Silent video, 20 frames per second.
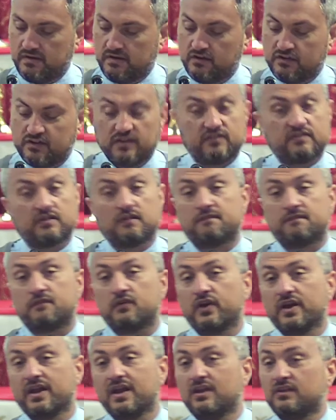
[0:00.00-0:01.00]
You see,
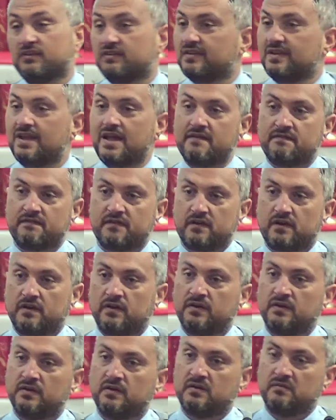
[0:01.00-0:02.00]
suffering is never
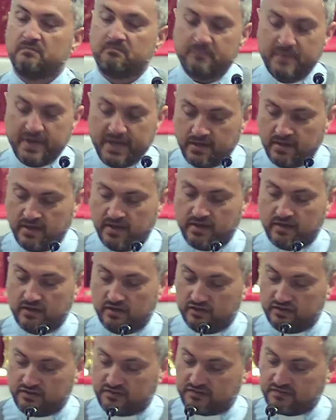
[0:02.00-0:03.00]

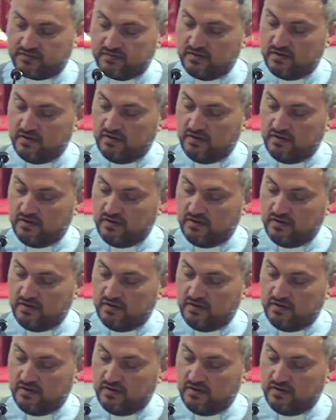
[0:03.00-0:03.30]
meaningless.